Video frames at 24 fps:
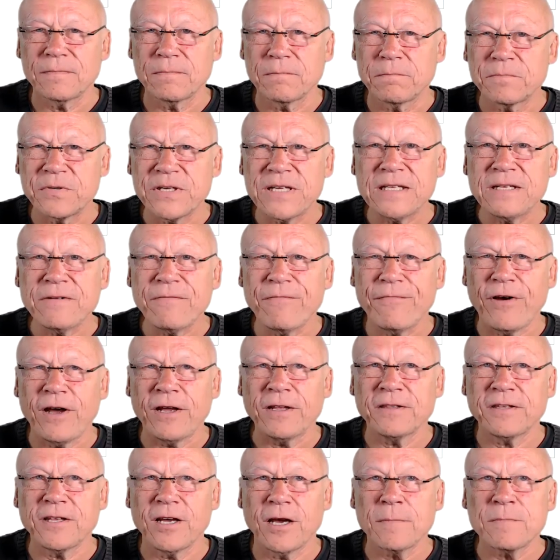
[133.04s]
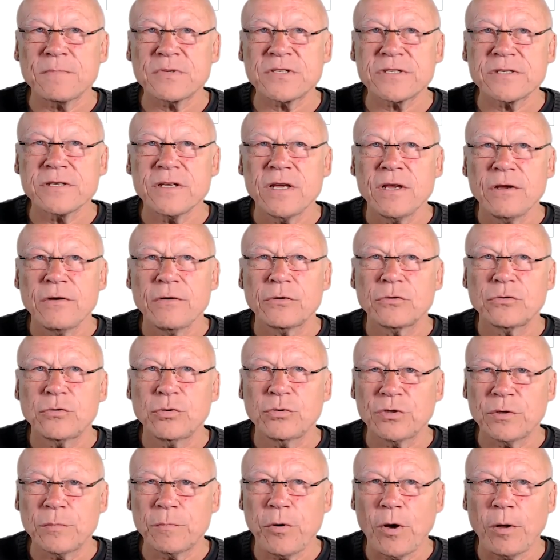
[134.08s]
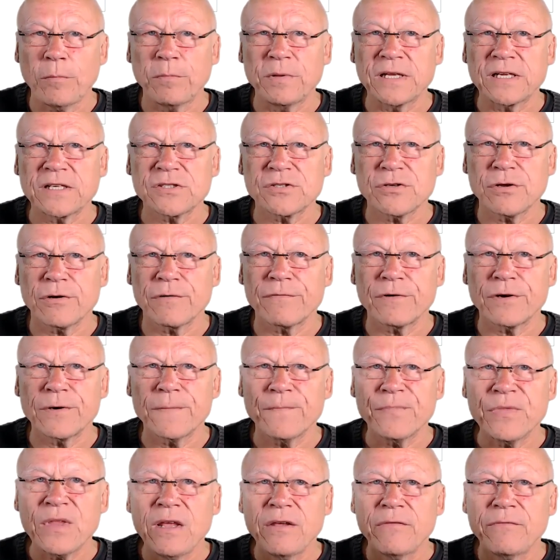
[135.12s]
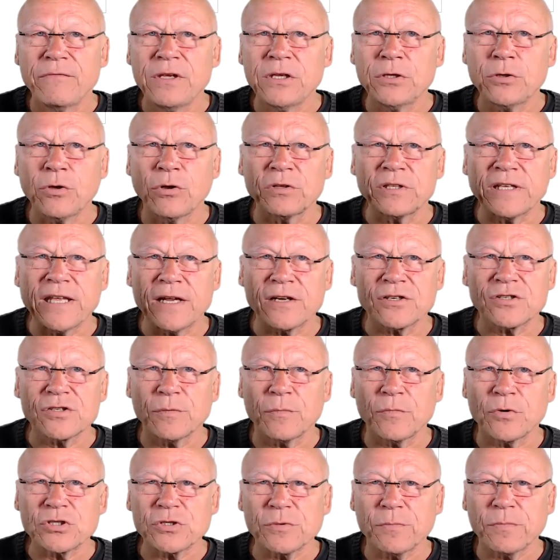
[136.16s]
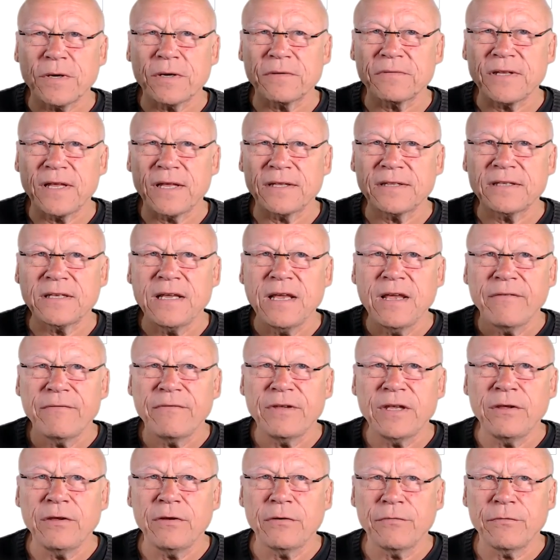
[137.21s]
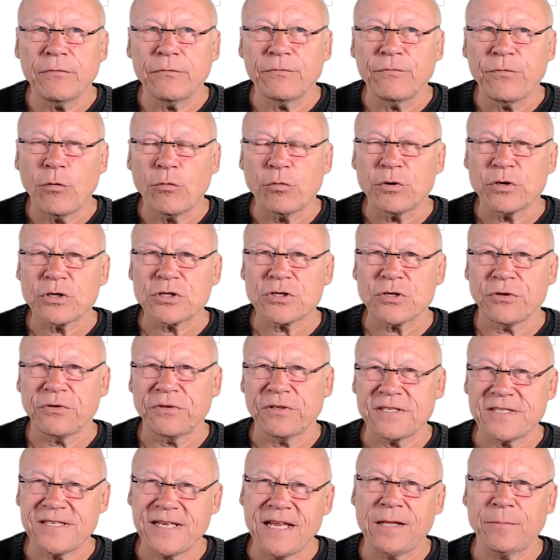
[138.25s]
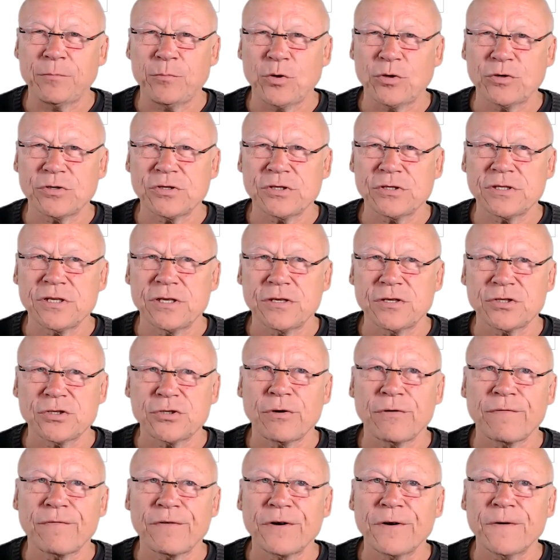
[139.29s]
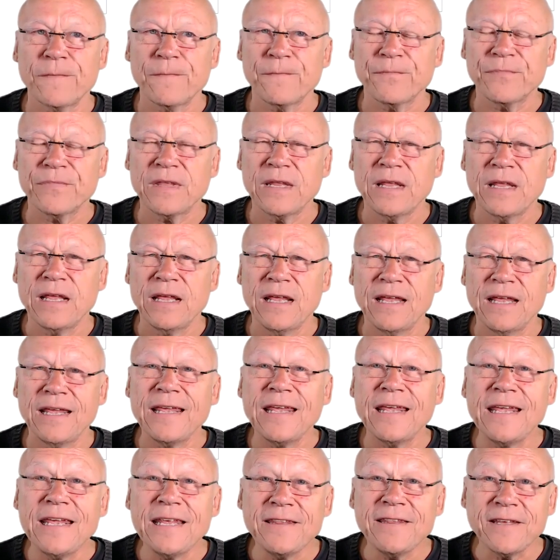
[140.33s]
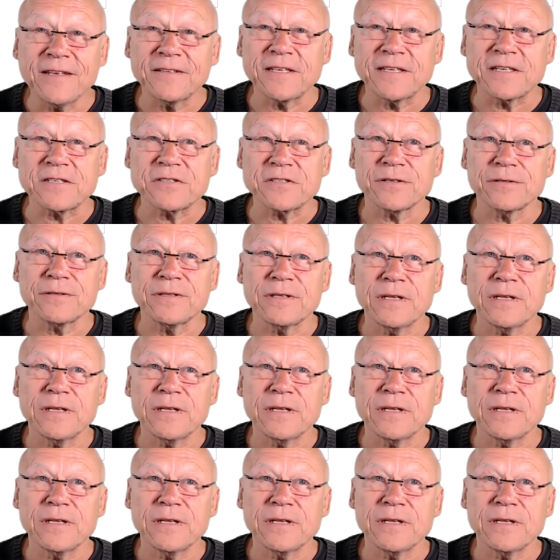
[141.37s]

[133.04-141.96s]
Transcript: predefined times to the public server. We don't care so much about that. We focus on the sandbox server. In addition,